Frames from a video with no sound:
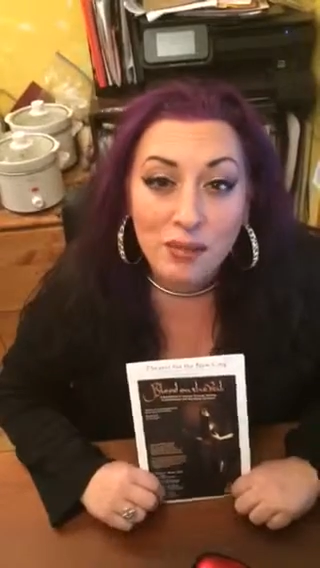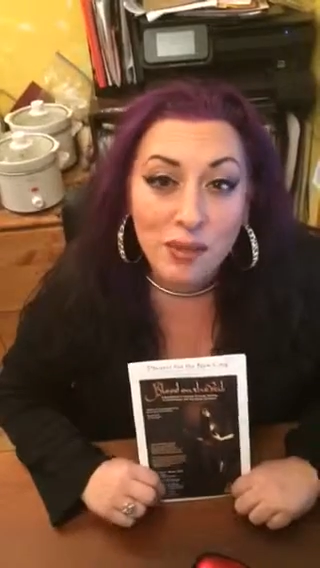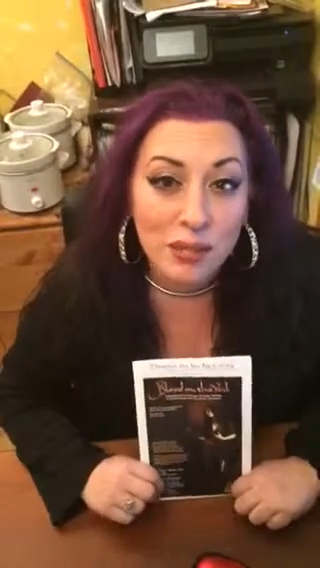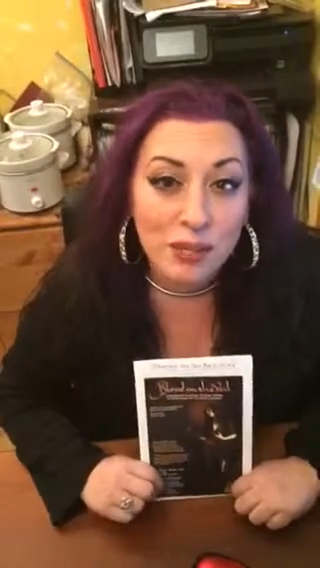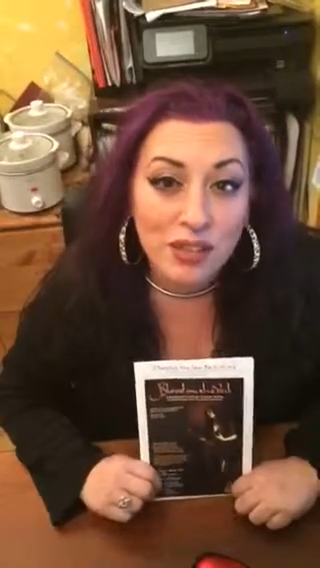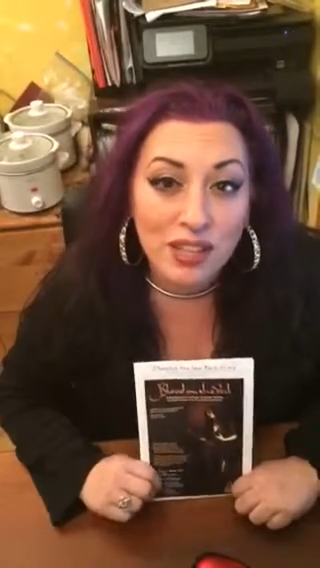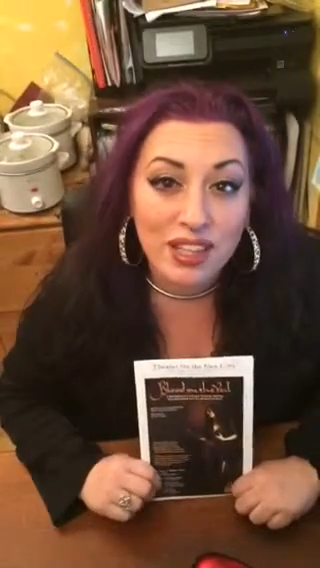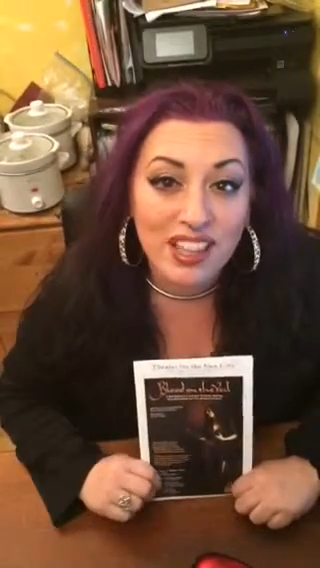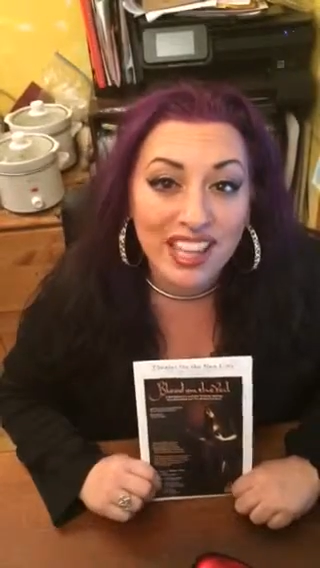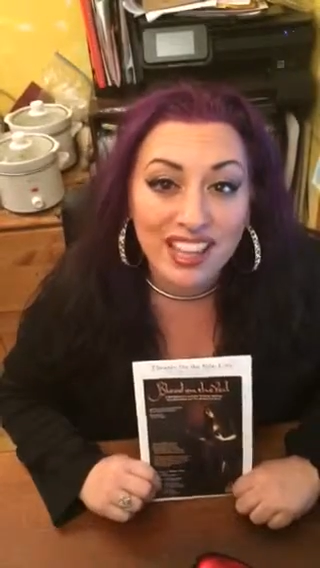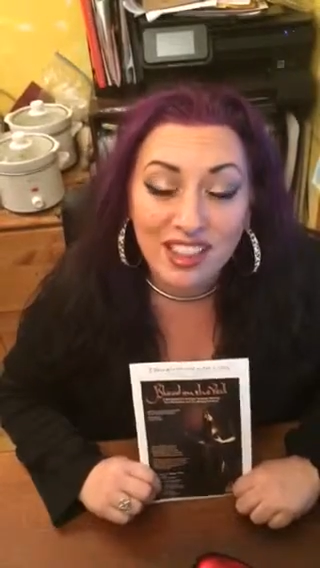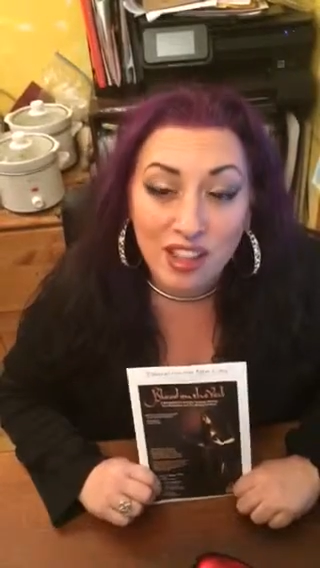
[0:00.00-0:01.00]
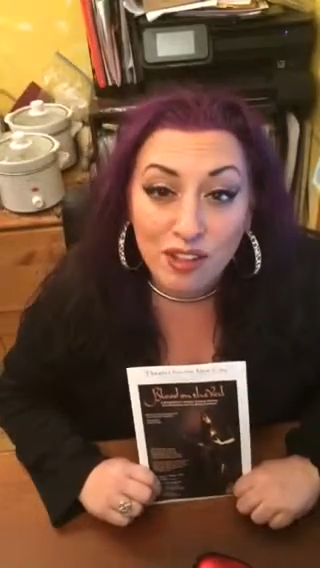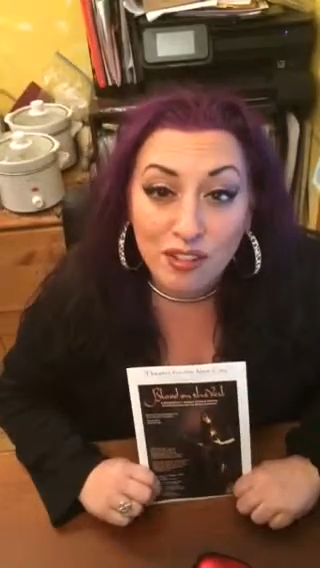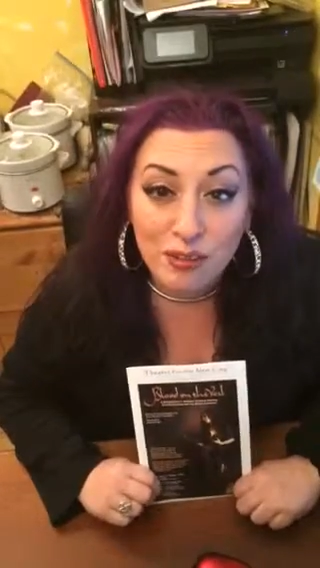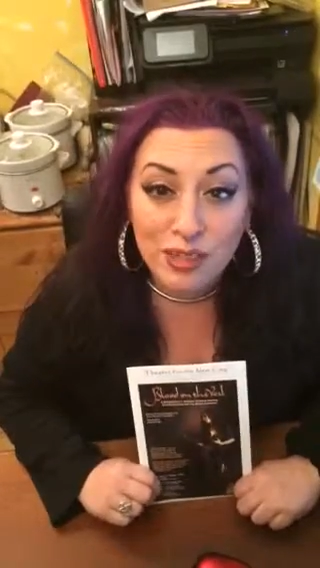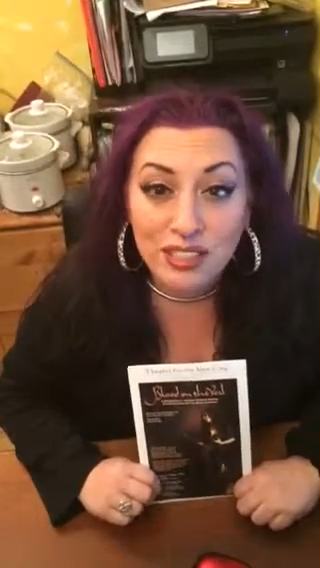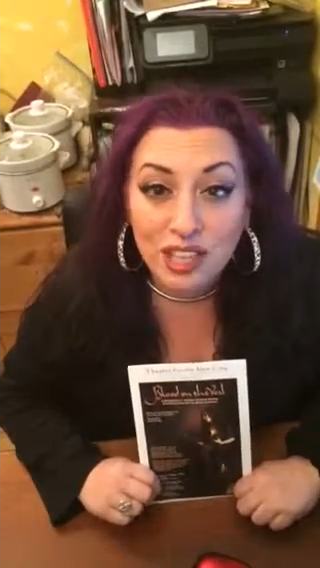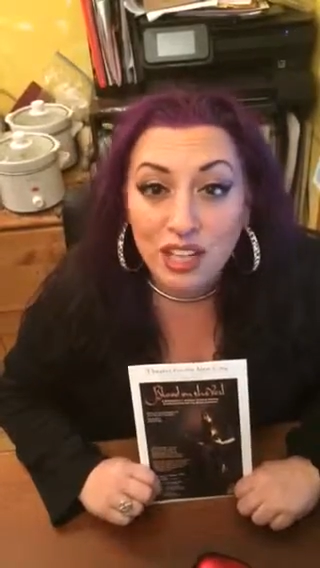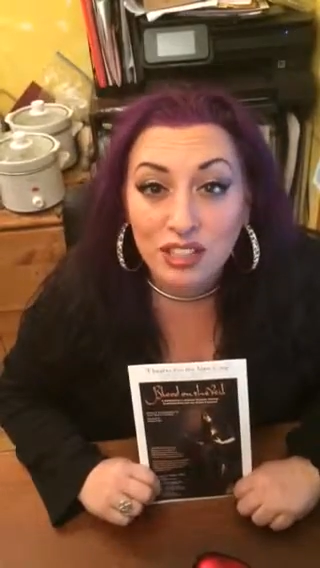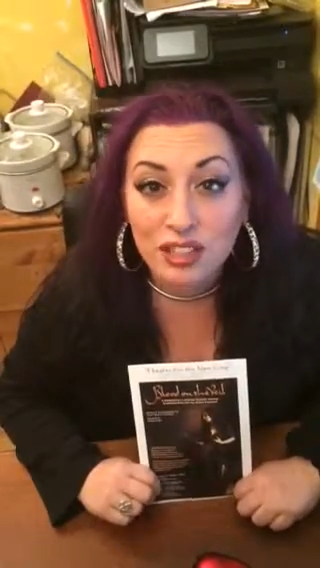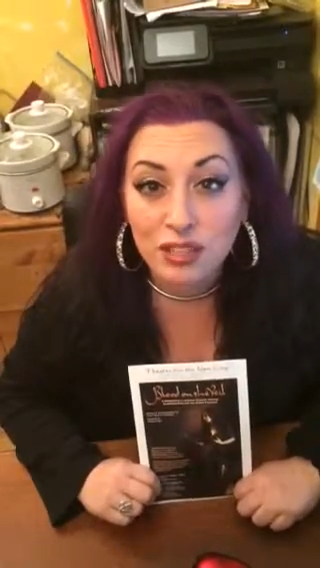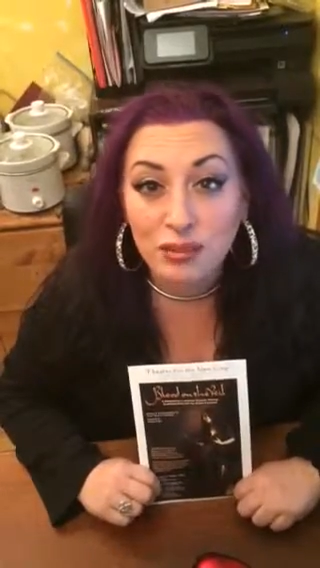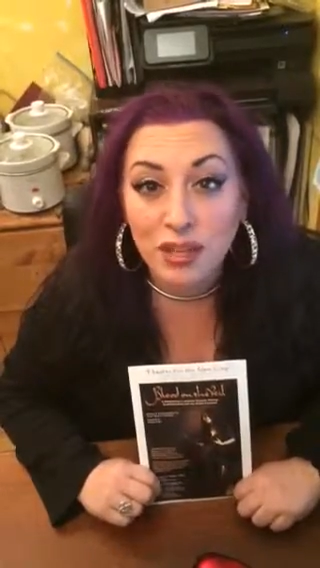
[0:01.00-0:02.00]
people that they love be
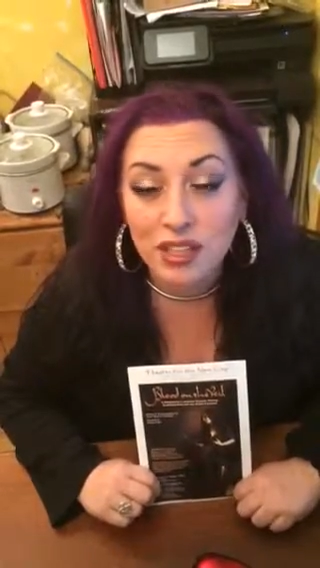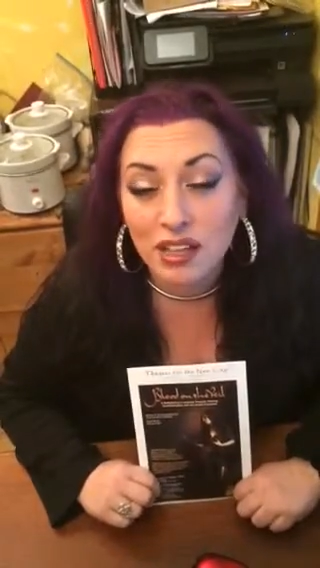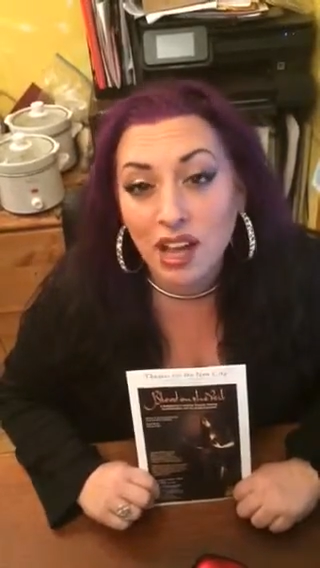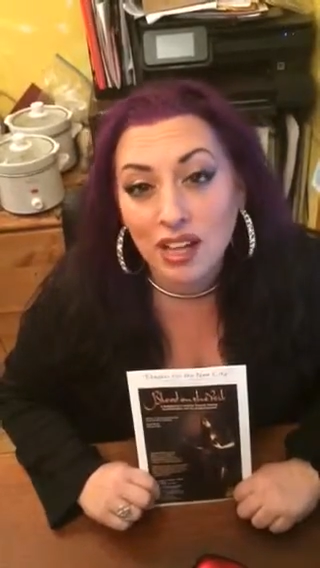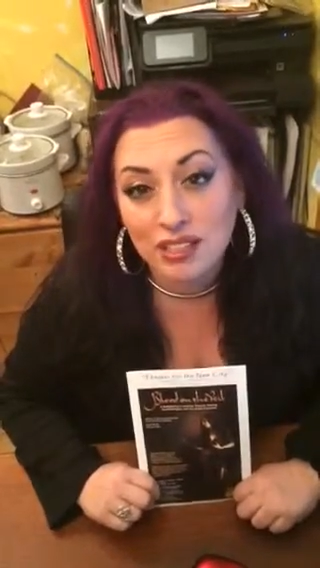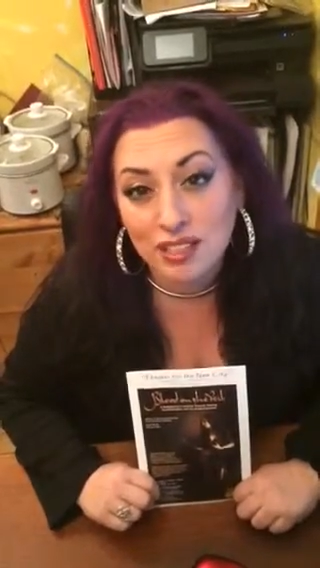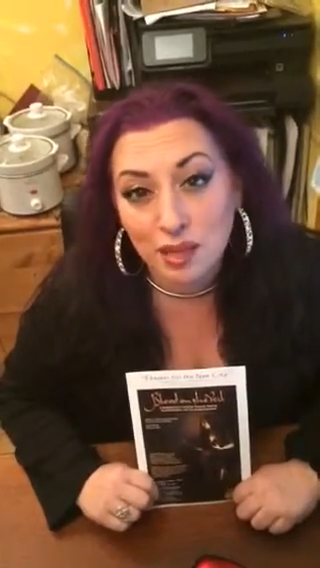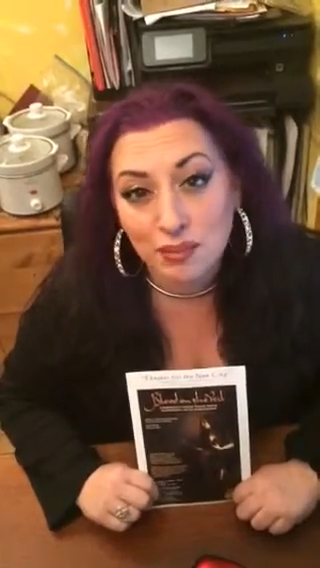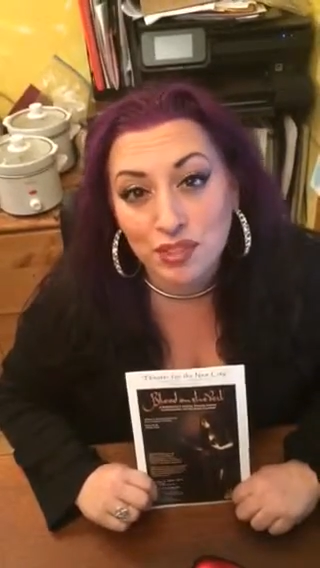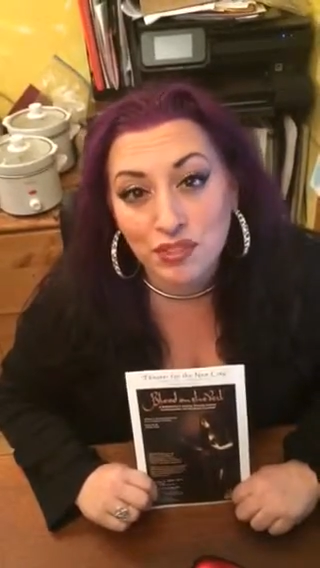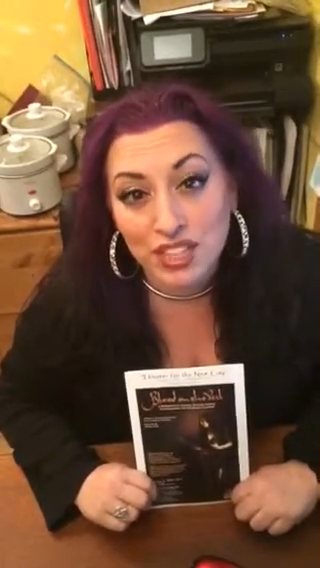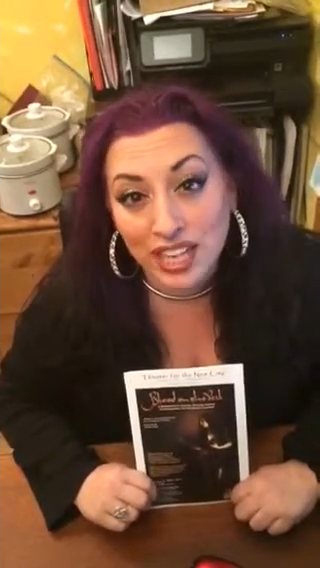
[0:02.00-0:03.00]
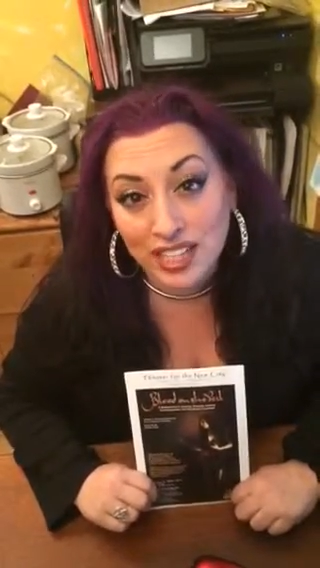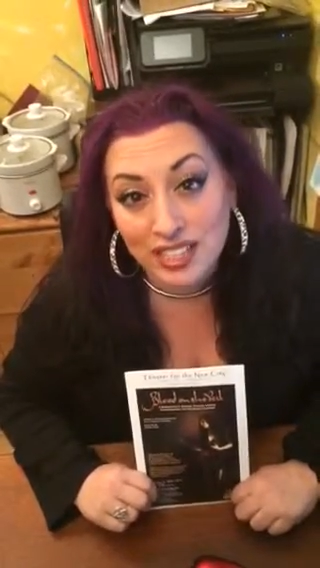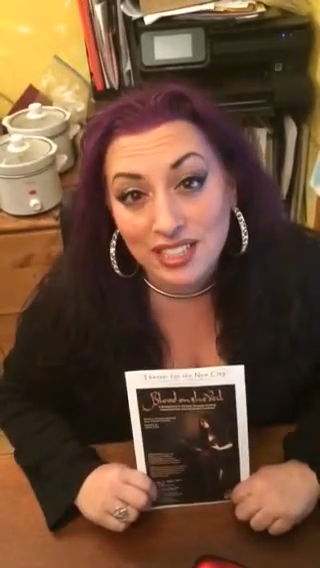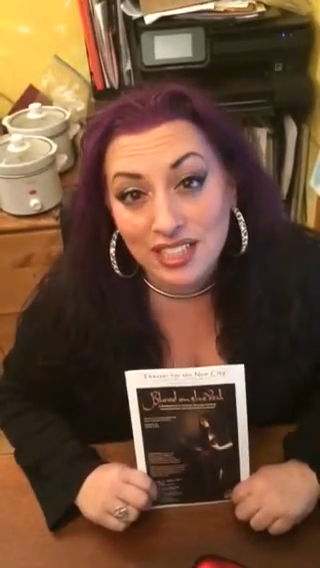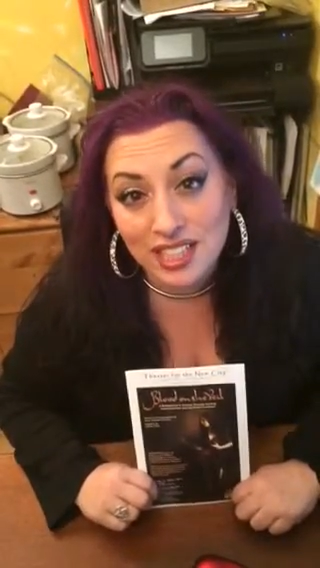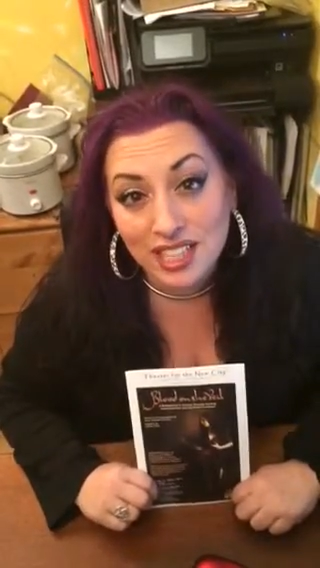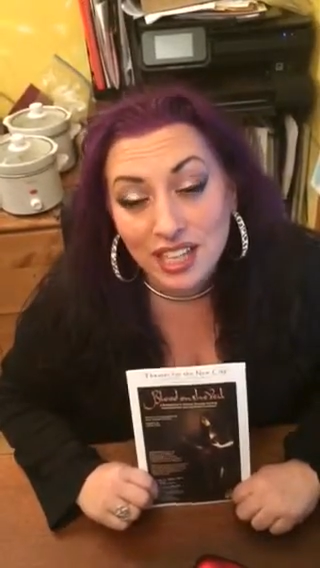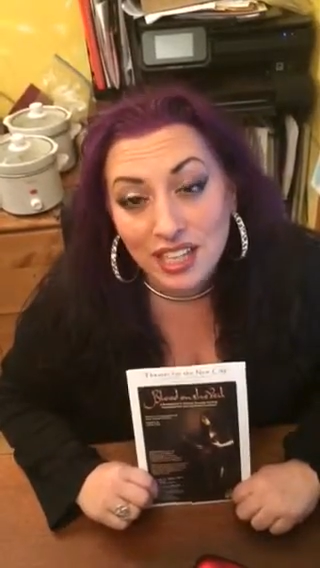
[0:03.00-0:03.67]
touched by the concept of dance,